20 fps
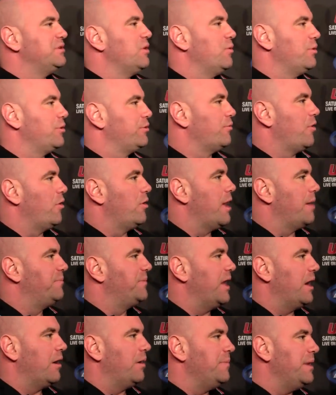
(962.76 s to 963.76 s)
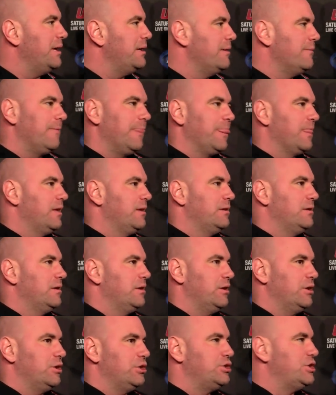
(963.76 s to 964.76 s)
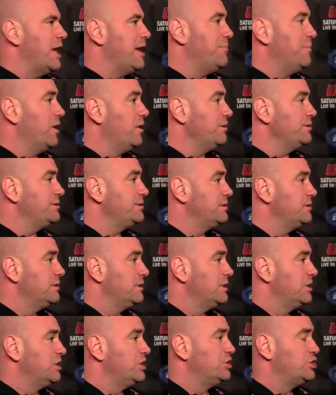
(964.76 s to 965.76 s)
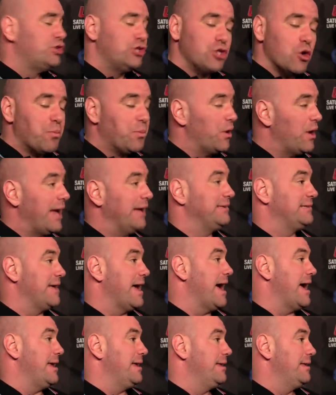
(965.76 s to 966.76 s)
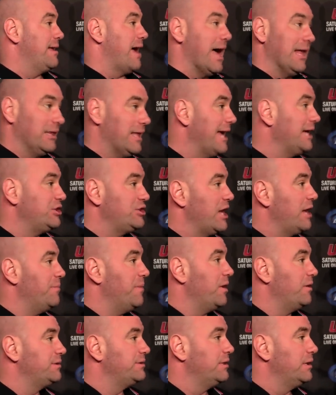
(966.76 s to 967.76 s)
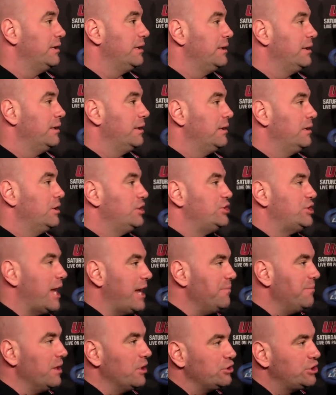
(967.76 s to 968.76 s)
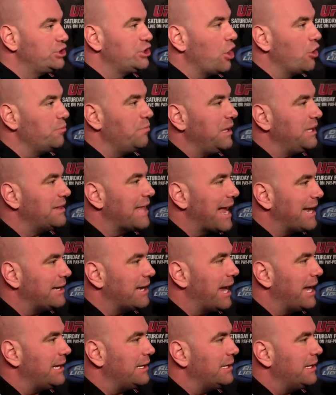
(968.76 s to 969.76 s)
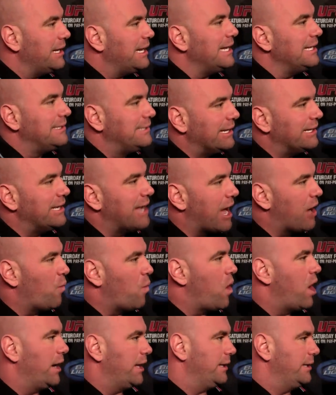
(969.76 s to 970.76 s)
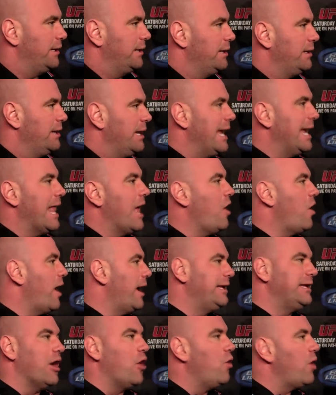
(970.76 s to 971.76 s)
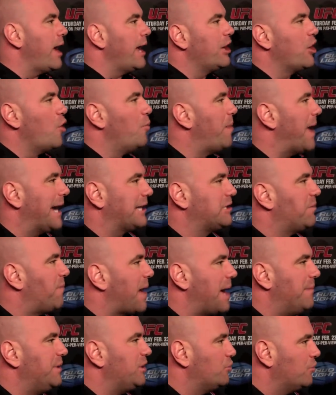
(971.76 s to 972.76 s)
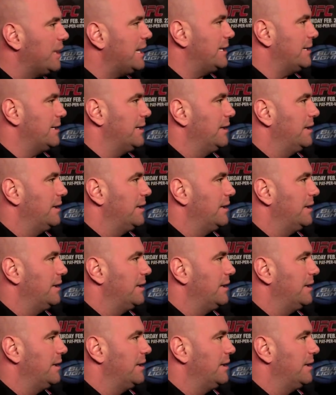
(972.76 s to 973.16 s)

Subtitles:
that were thrown up there, I mean, Shea Mills... Super nice guy. I like Shea Mills. Shea Mills showed me that night he did not want it. And I go back to Bobby Green.